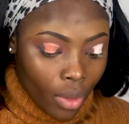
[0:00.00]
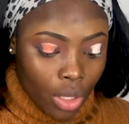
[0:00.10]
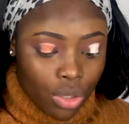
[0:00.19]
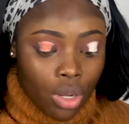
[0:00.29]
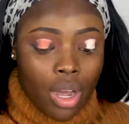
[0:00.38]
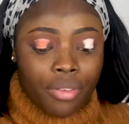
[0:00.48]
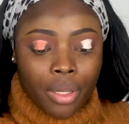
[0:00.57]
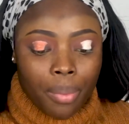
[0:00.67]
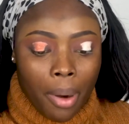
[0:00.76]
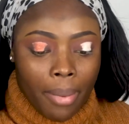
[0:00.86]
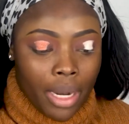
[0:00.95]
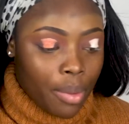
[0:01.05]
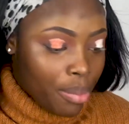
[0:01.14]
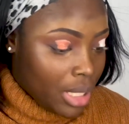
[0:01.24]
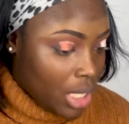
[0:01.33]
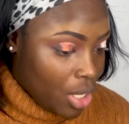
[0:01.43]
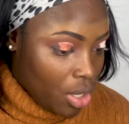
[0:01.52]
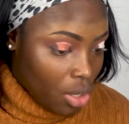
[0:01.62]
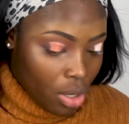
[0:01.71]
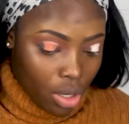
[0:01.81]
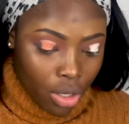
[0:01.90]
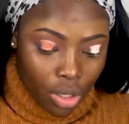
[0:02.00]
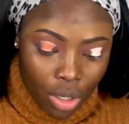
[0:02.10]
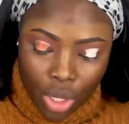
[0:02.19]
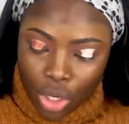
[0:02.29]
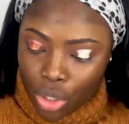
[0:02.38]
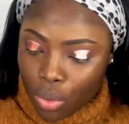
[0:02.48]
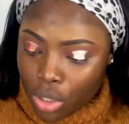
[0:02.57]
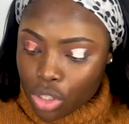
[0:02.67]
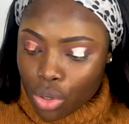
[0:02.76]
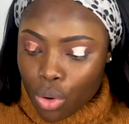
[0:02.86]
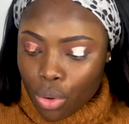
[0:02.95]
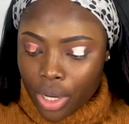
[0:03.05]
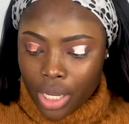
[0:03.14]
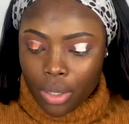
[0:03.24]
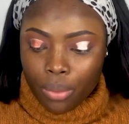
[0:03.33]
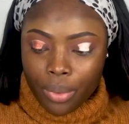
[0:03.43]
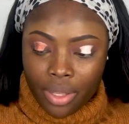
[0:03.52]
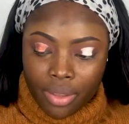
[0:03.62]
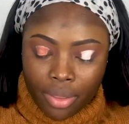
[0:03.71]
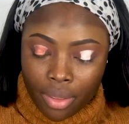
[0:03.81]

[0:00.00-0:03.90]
So after properly putting in your color, you want to go in with